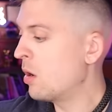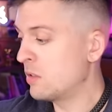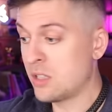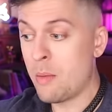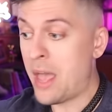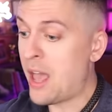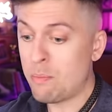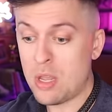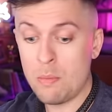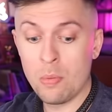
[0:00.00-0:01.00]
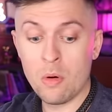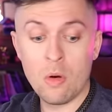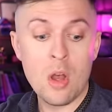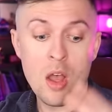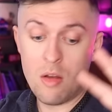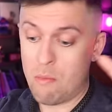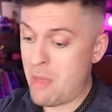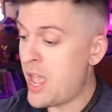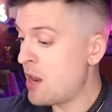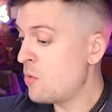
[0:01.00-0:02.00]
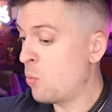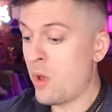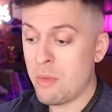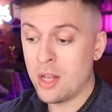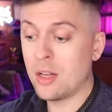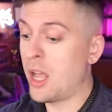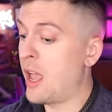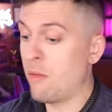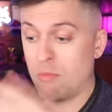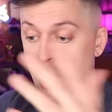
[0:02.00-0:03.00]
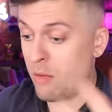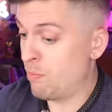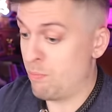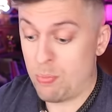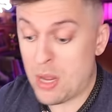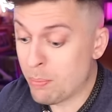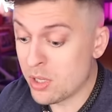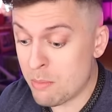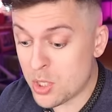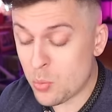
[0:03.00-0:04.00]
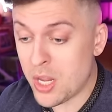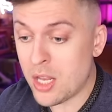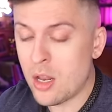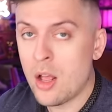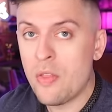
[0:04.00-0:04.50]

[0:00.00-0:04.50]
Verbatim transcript: some het people, men, women, uh, people in between